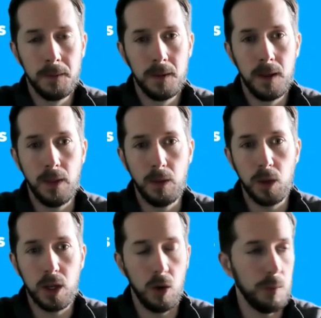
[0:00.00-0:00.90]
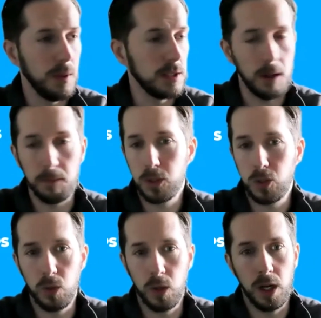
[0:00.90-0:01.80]
And then we can open this up
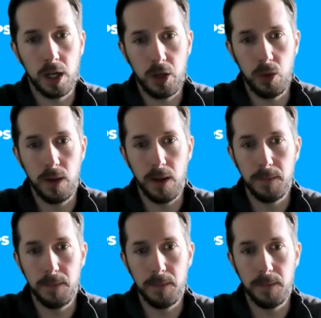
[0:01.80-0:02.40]
to a Q&A.